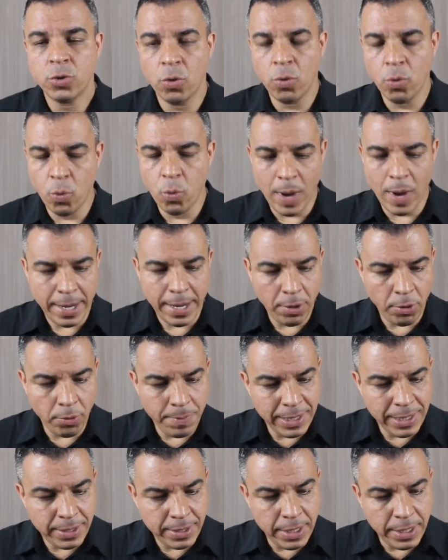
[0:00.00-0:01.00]
what I'll
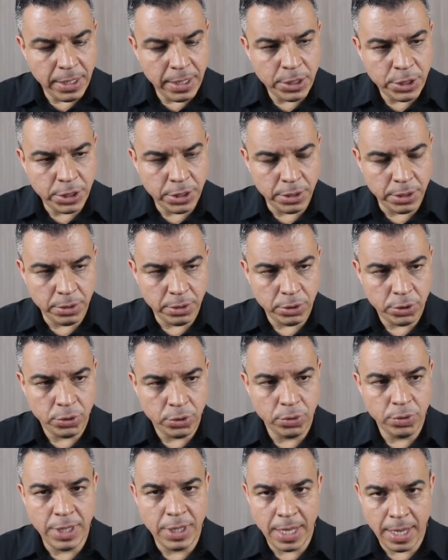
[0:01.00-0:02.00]
be teaching
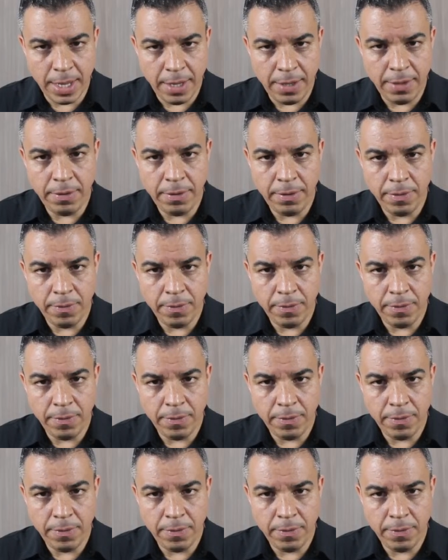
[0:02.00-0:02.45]
today